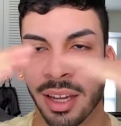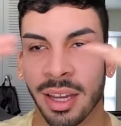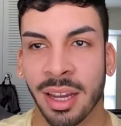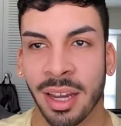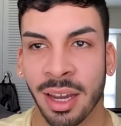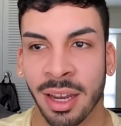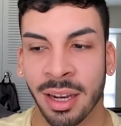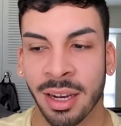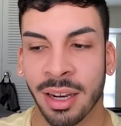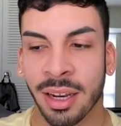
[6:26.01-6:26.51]

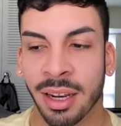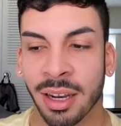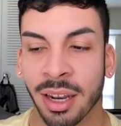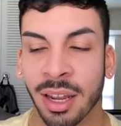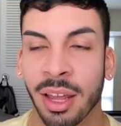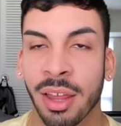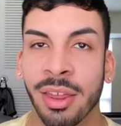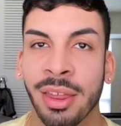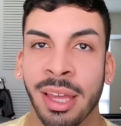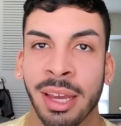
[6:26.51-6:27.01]
and then
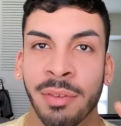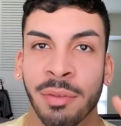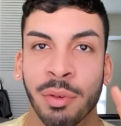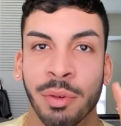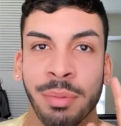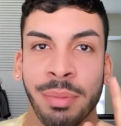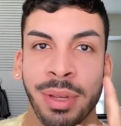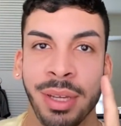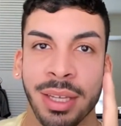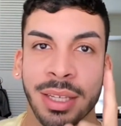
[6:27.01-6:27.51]
they will
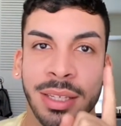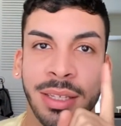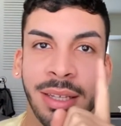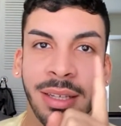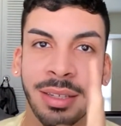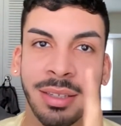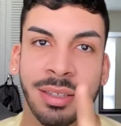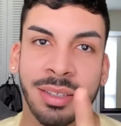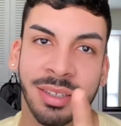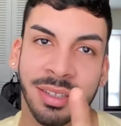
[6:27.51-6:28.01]
be
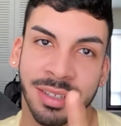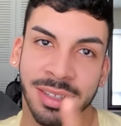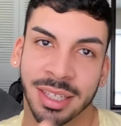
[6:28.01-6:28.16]
sisters.